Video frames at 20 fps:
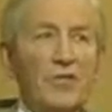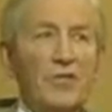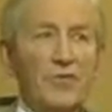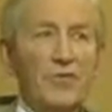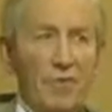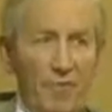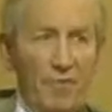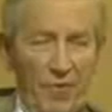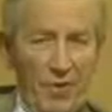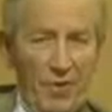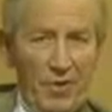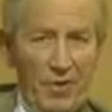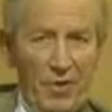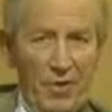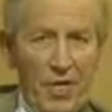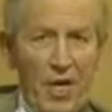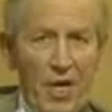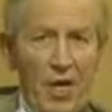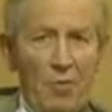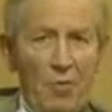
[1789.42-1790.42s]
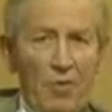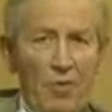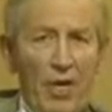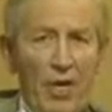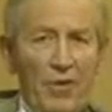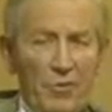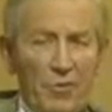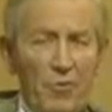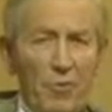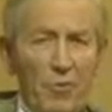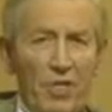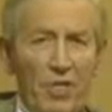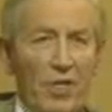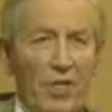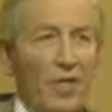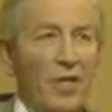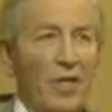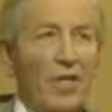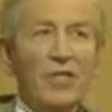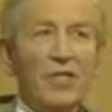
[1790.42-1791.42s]
but I do mean that here's somebody
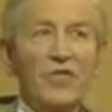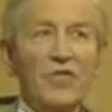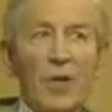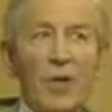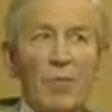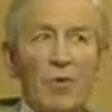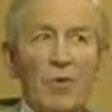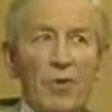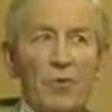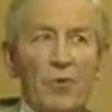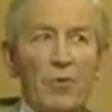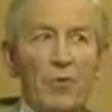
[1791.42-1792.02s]
who's facing